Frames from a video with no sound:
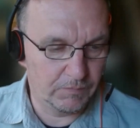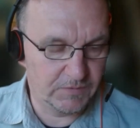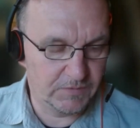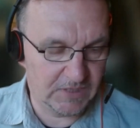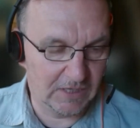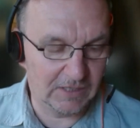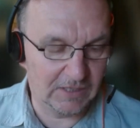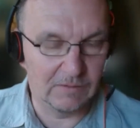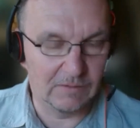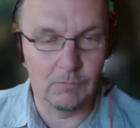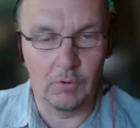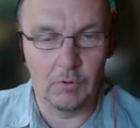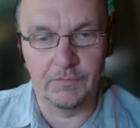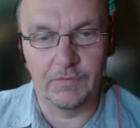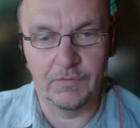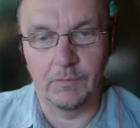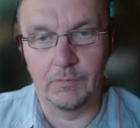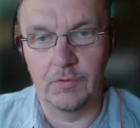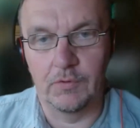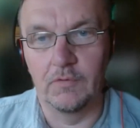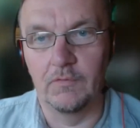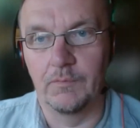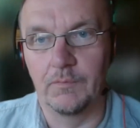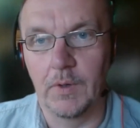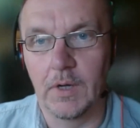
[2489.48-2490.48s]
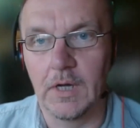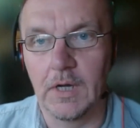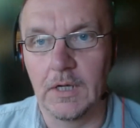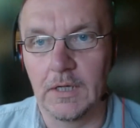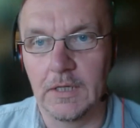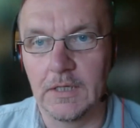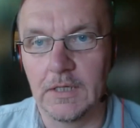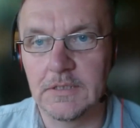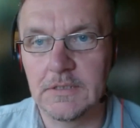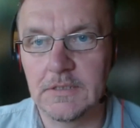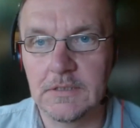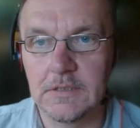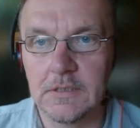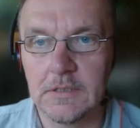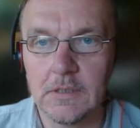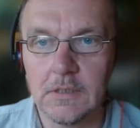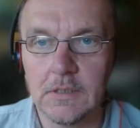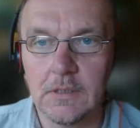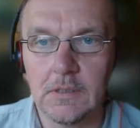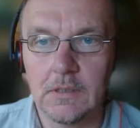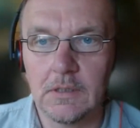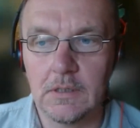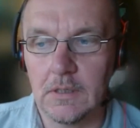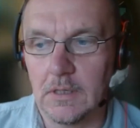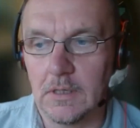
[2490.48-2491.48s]
take them off the approved buyer list.
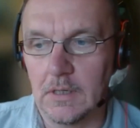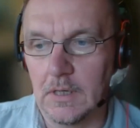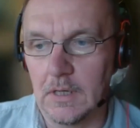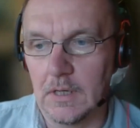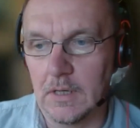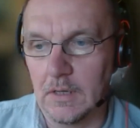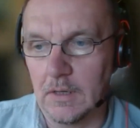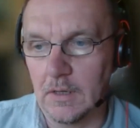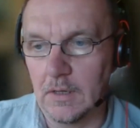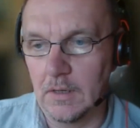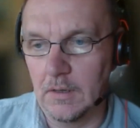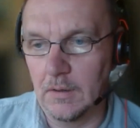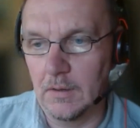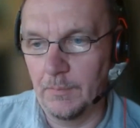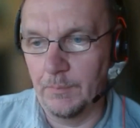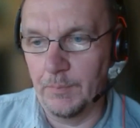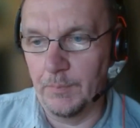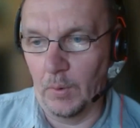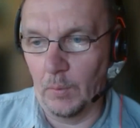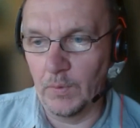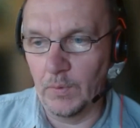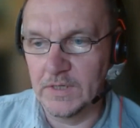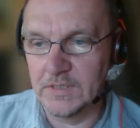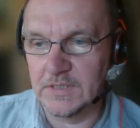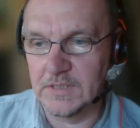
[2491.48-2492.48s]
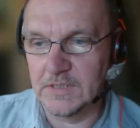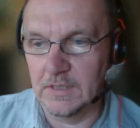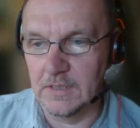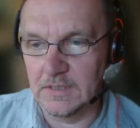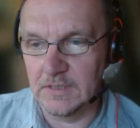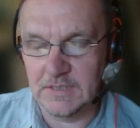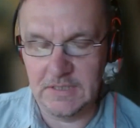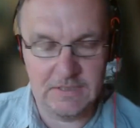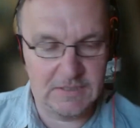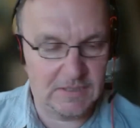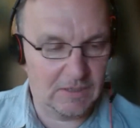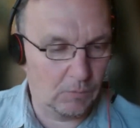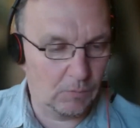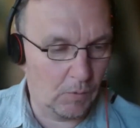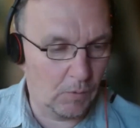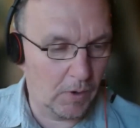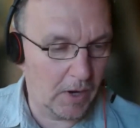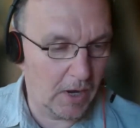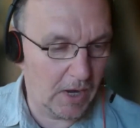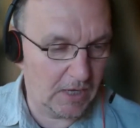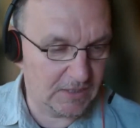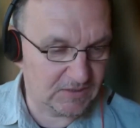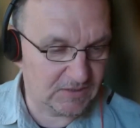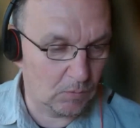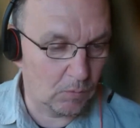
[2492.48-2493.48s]
But we see this as
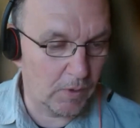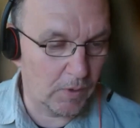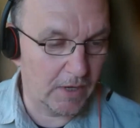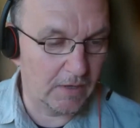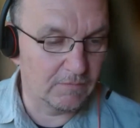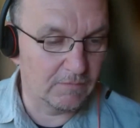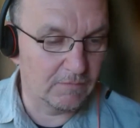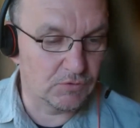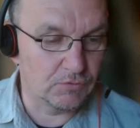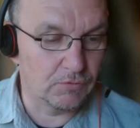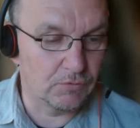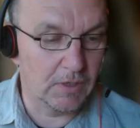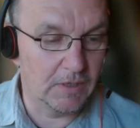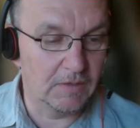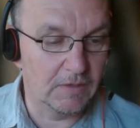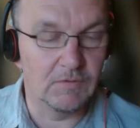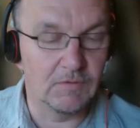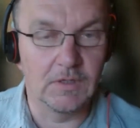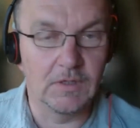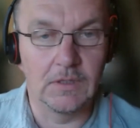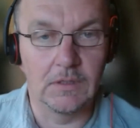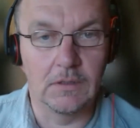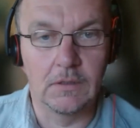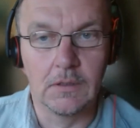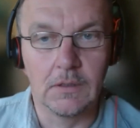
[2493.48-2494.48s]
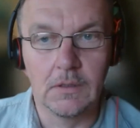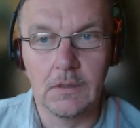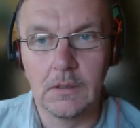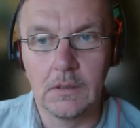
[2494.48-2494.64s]
a way of driving